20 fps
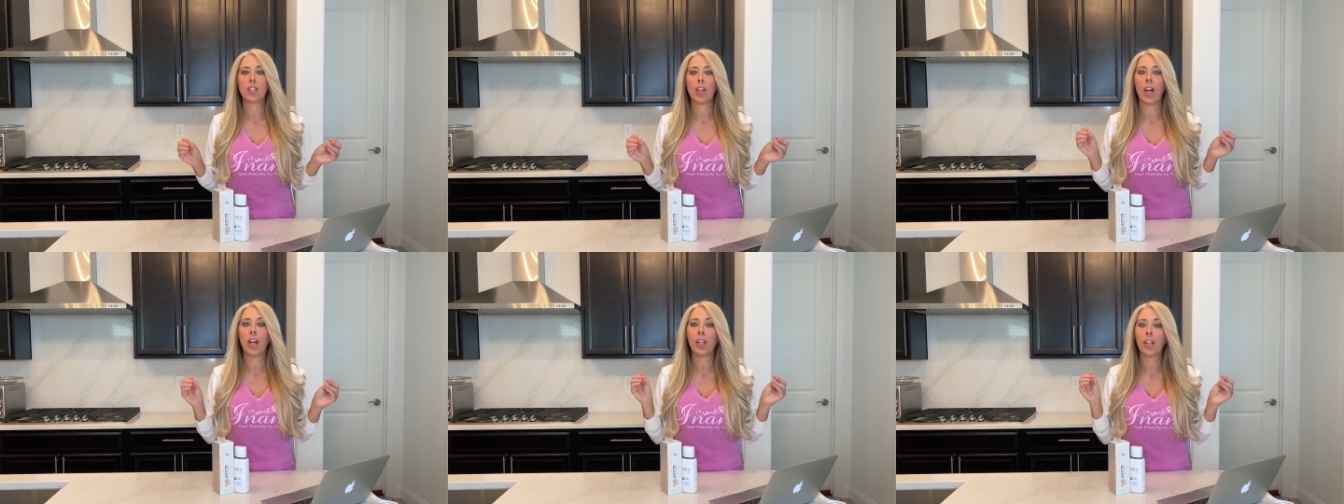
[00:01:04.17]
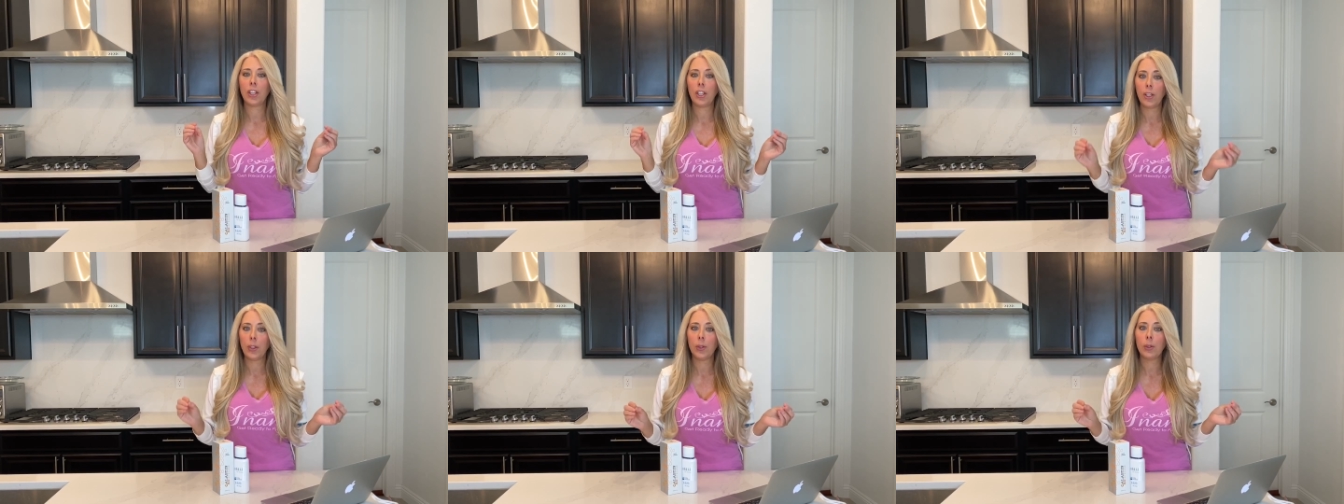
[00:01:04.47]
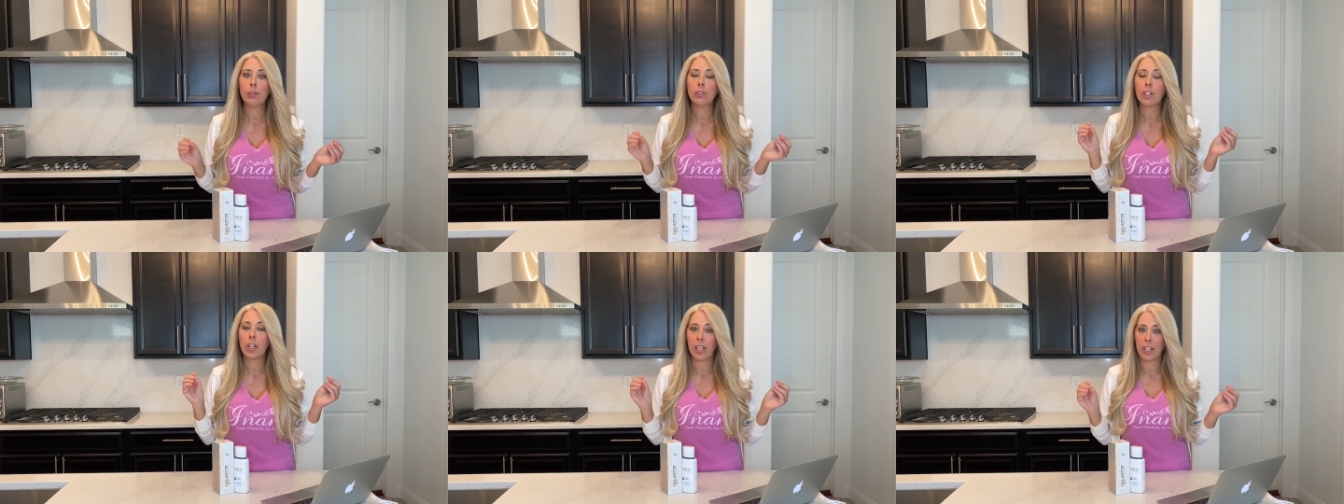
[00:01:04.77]
a
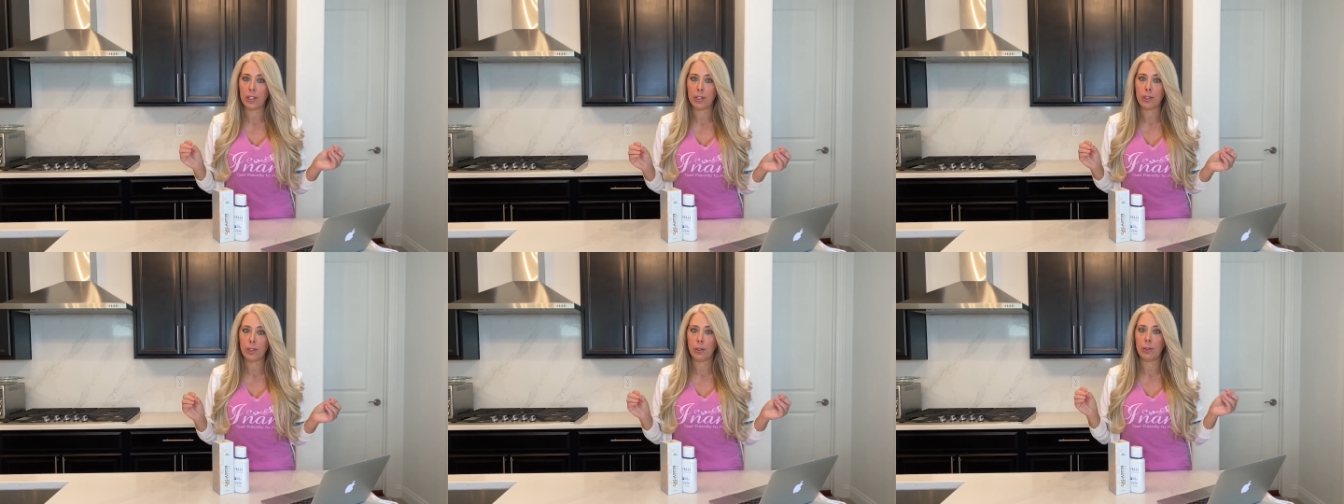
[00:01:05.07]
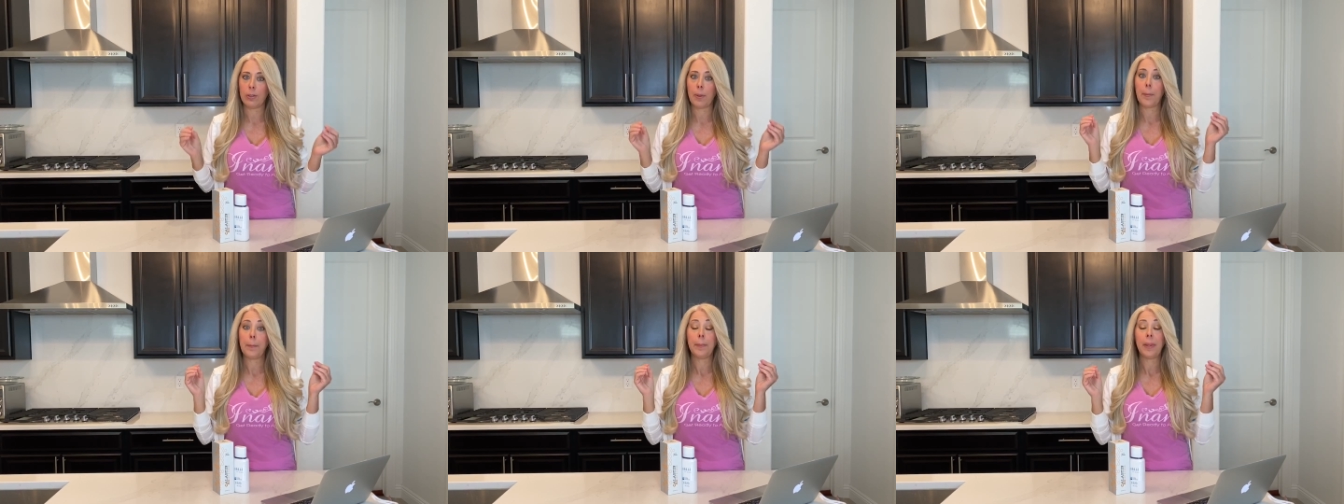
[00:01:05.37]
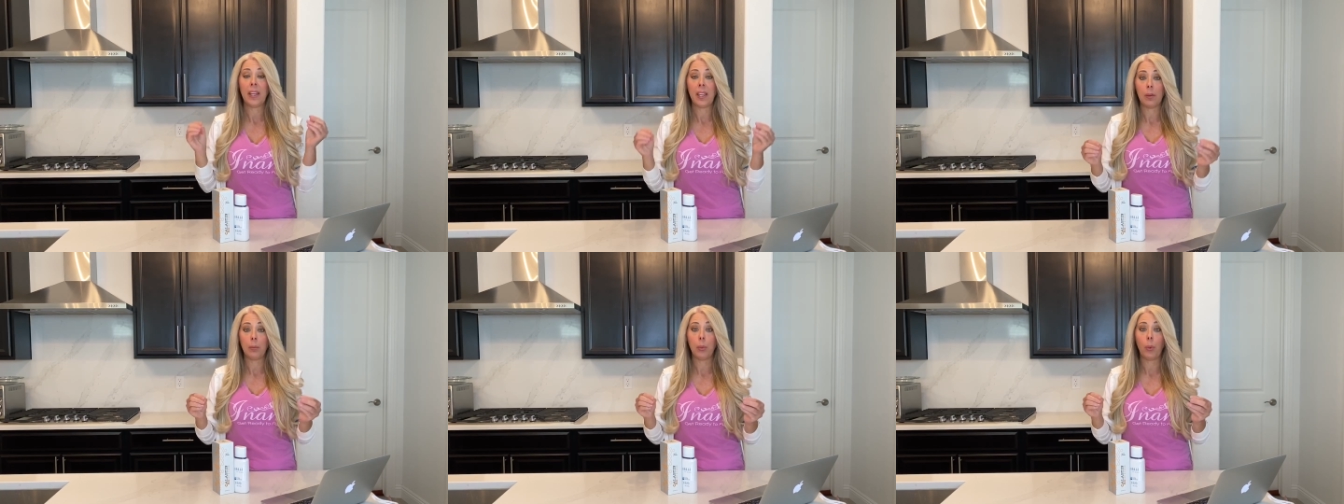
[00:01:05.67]
huge issue to
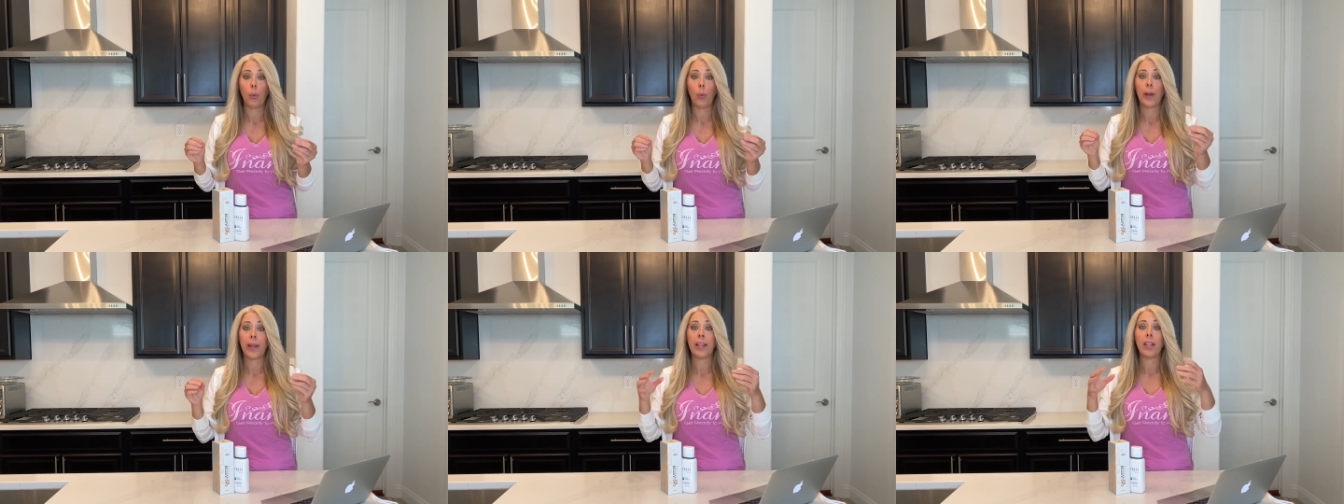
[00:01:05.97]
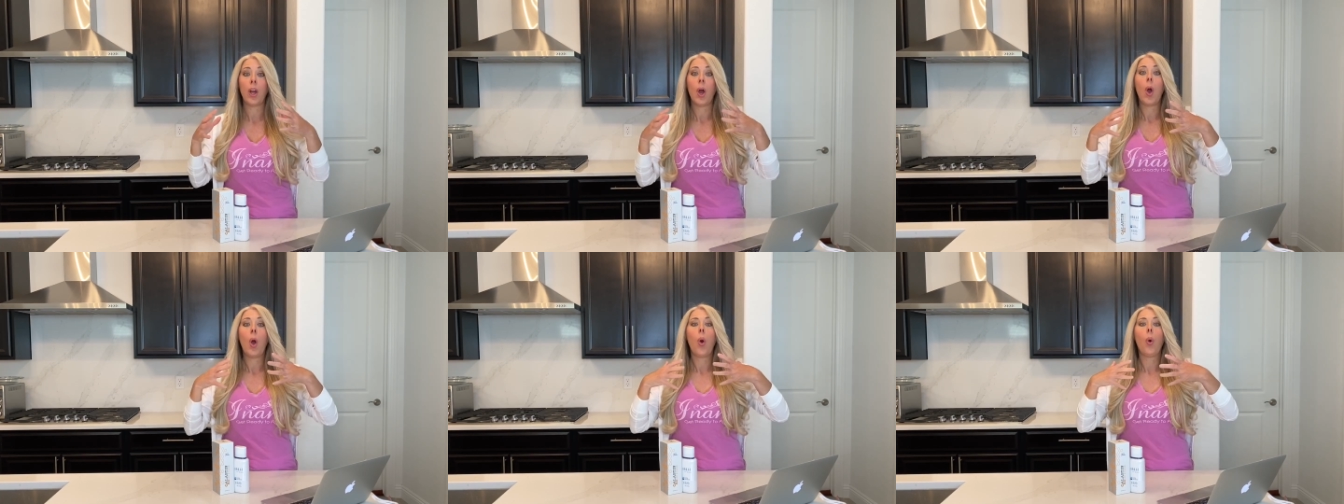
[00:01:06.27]
pinpoint